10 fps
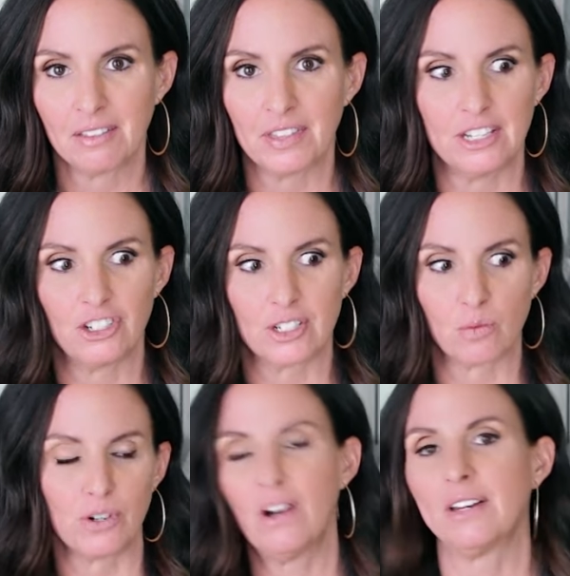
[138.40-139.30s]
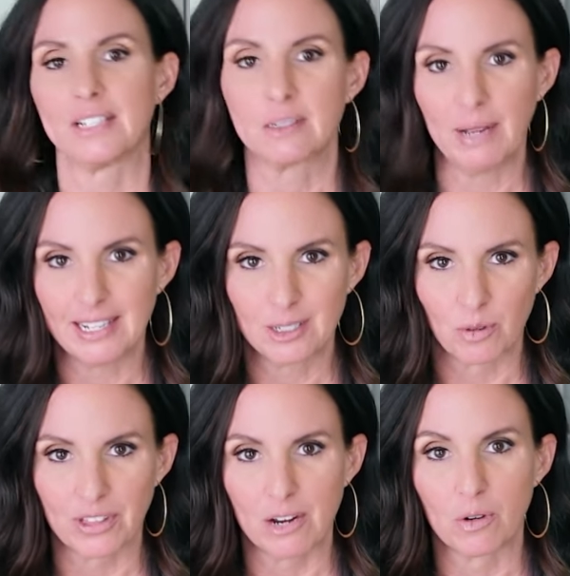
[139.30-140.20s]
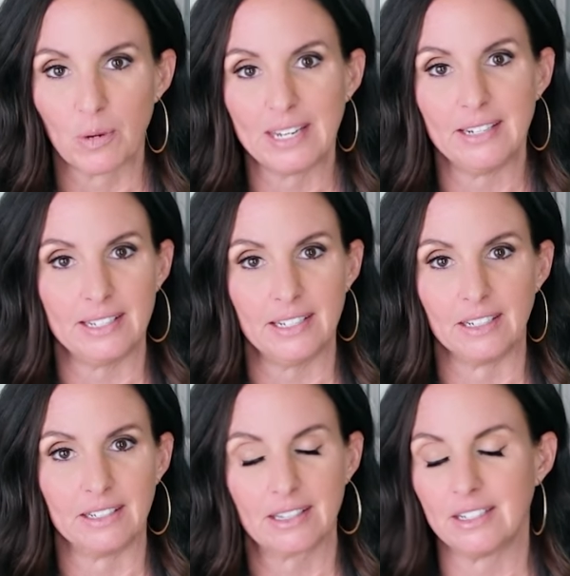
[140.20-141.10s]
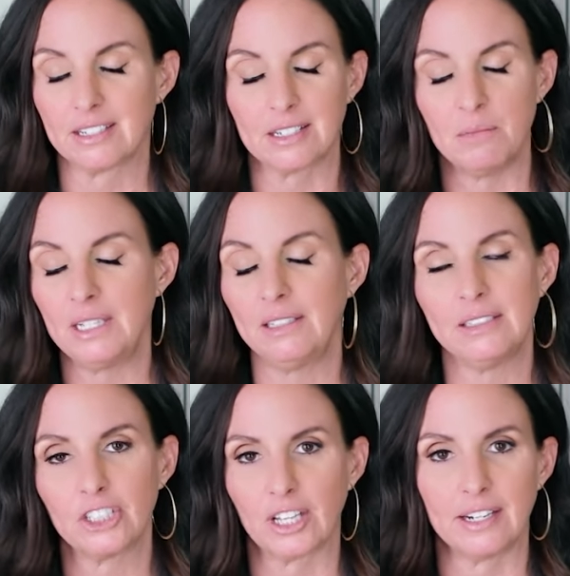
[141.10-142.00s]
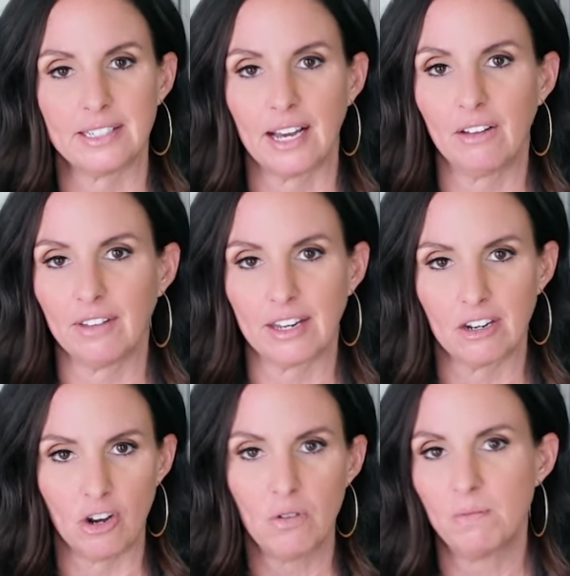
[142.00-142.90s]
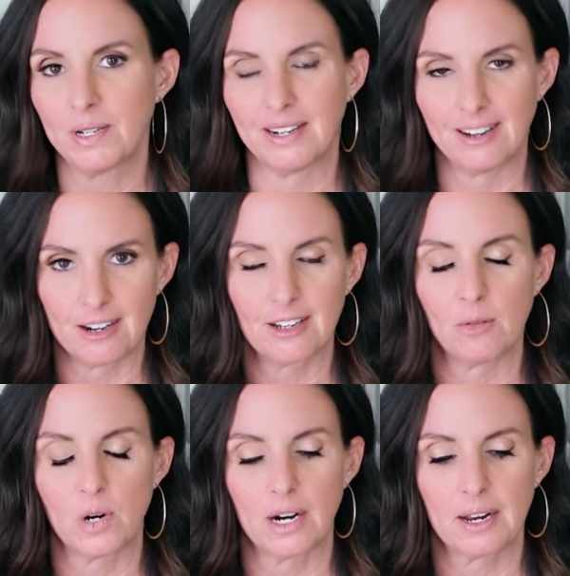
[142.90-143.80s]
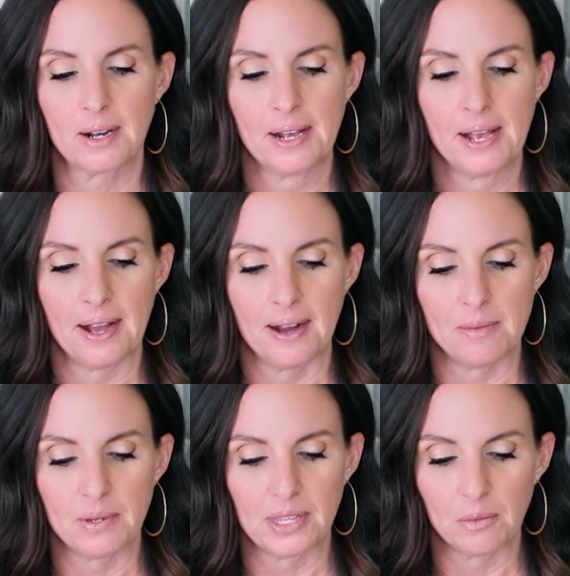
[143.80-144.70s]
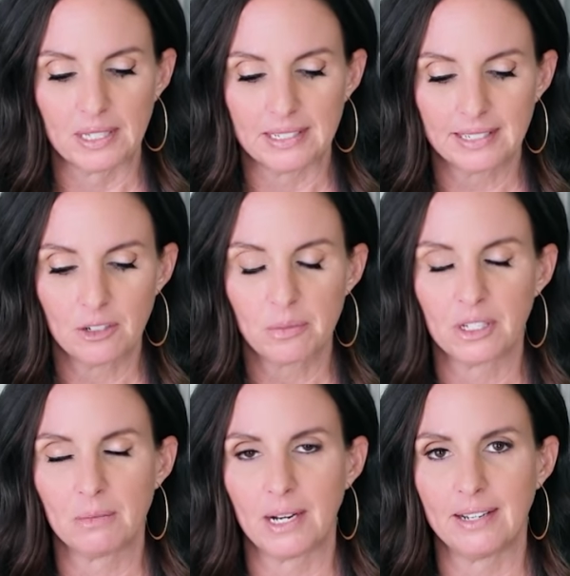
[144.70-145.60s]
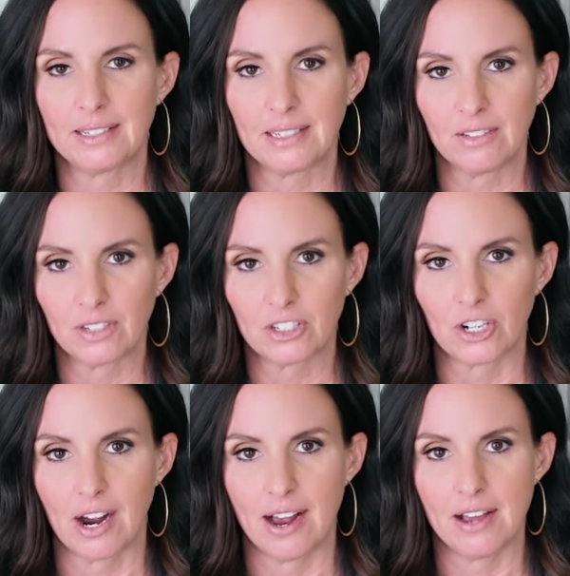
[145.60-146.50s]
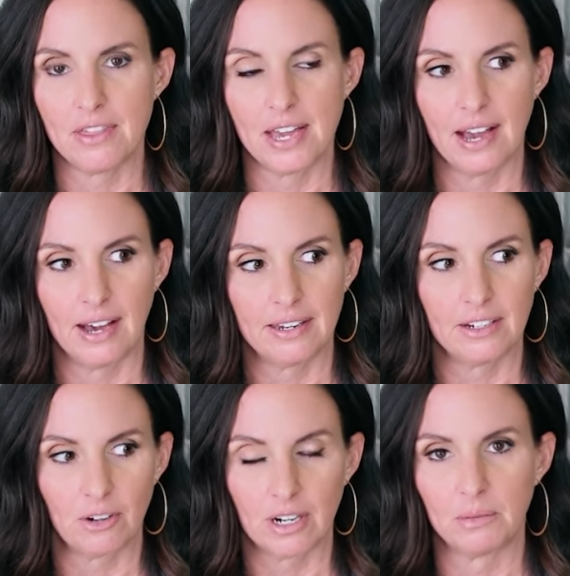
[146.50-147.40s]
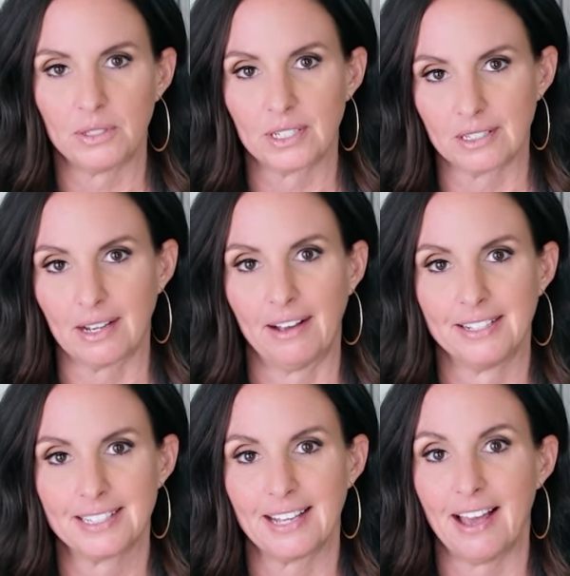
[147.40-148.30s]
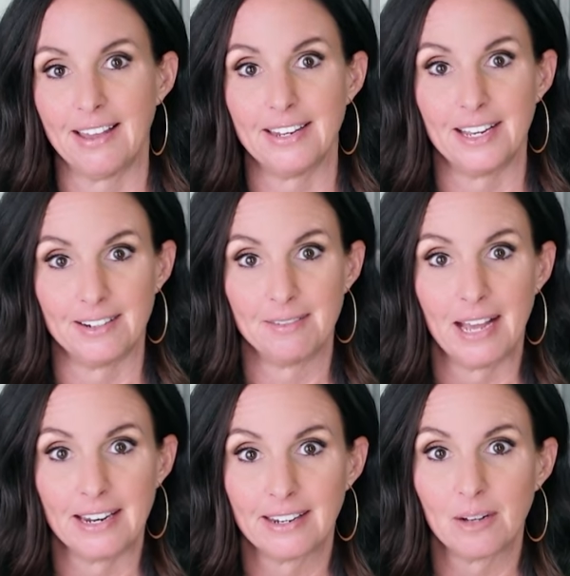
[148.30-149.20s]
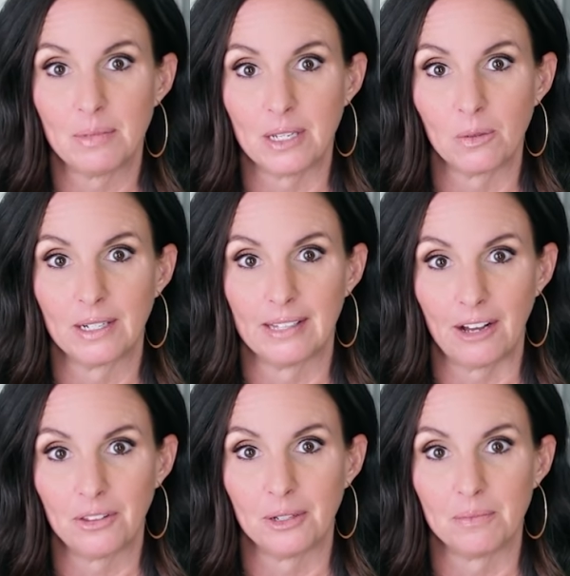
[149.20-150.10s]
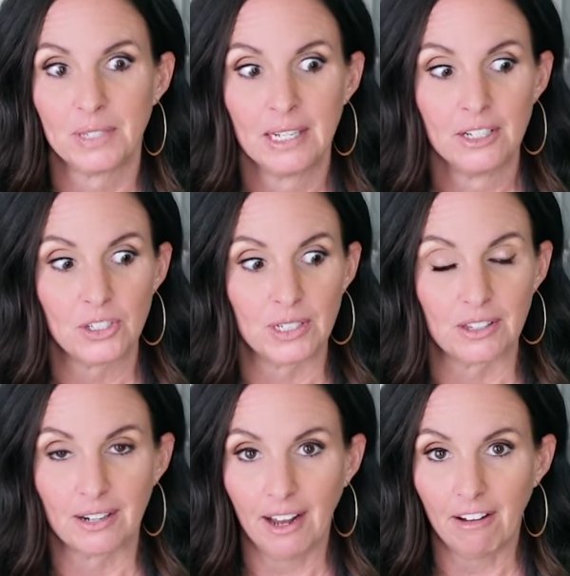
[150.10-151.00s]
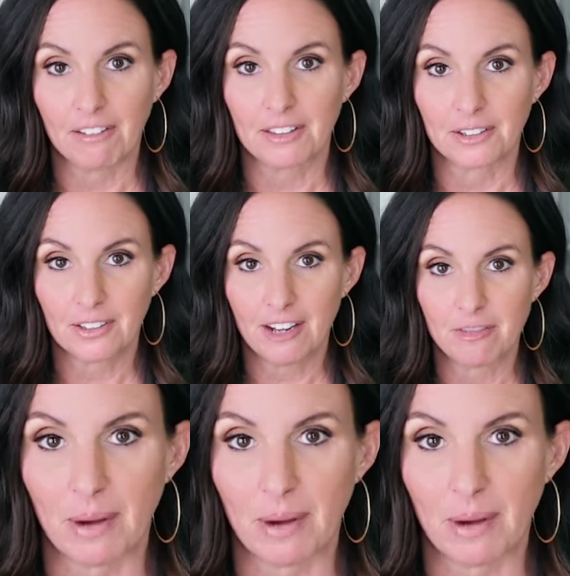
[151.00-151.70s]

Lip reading: They just were not in a space where they were ready to hear it. They just immediately shut it down, like, nope, not gonna work. But then when they did open their mind and give it a try, they had incredible success, and it ended up being what allowed them to get their health and their life